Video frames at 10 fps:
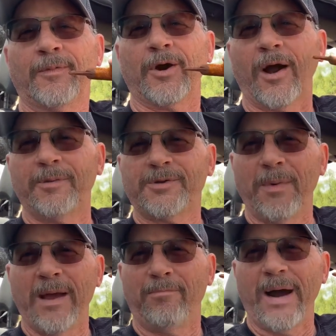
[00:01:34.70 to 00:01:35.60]
Garbage
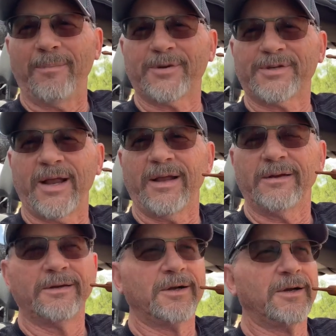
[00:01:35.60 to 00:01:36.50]
Man Piper saying,
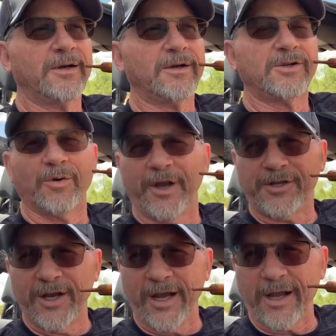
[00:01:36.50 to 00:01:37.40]
"Sweet
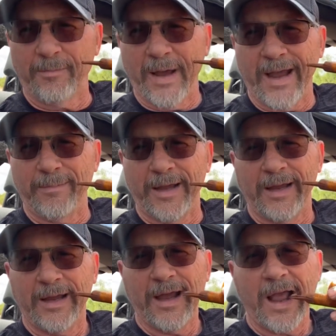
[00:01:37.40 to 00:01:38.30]
chicken,
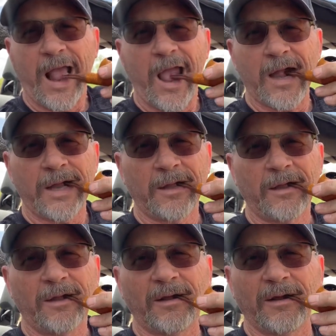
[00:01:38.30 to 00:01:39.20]
baby,
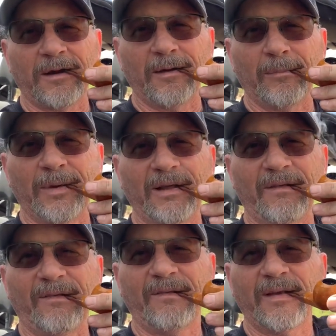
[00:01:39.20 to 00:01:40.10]
y'all be
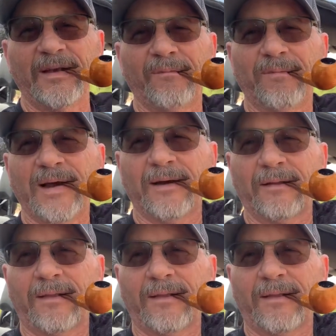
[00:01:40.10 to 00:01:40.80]
safe out